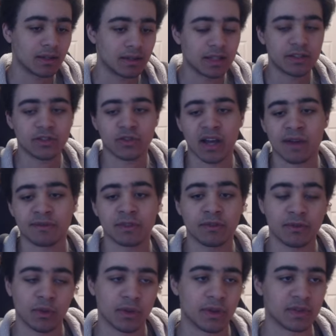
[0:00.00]
disk drives
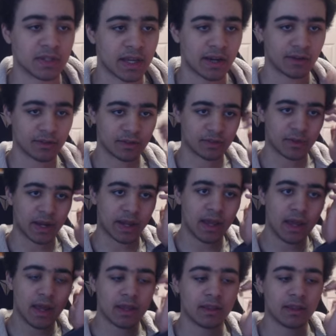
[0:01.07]
for those characters, right?